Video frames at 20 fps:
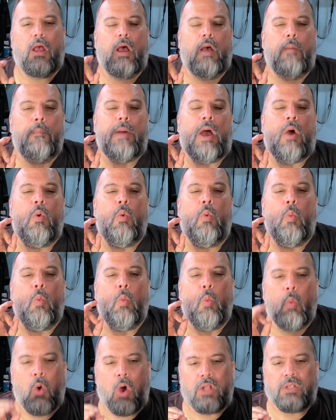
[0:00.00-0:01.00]
about
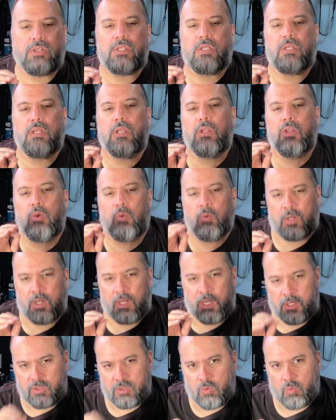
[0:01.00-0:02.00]
what you
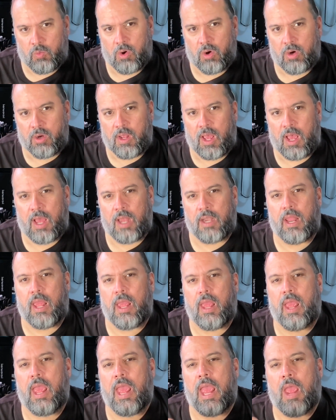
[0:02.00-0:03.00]
need to work on
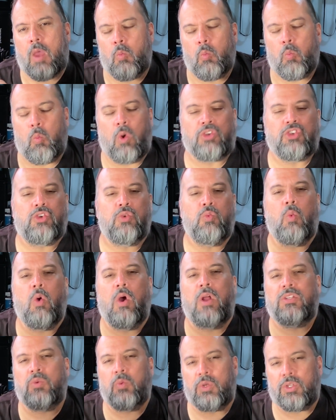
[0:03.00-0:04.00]
and what you
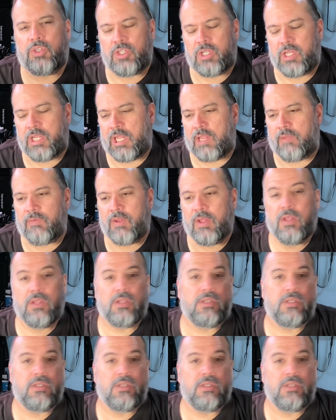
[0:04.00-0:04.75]
want to achieve.